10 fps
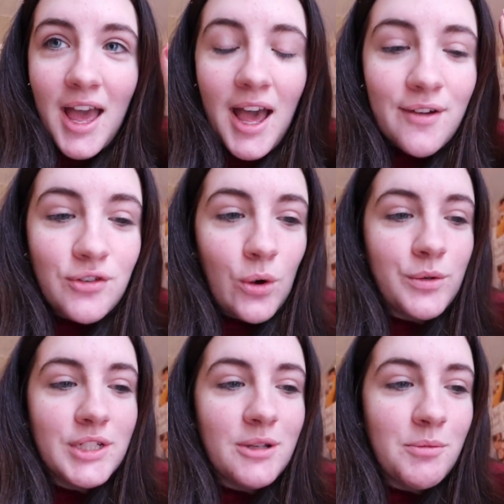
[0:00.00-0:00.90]
have no
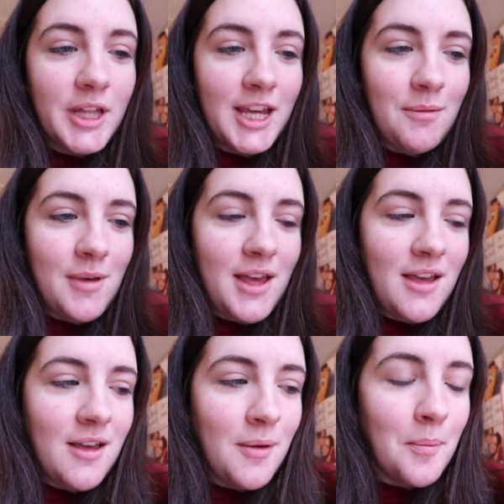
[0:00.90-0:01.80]
one to blame
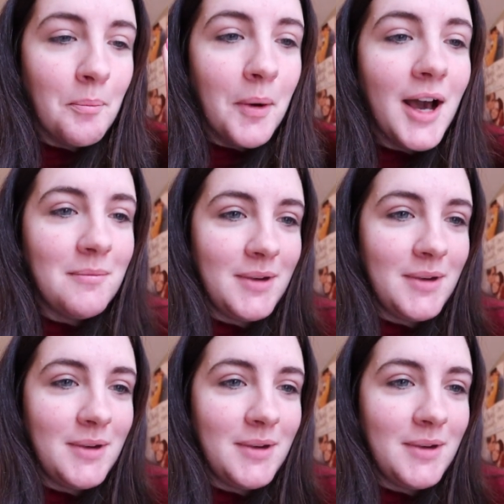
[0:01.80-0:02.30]
but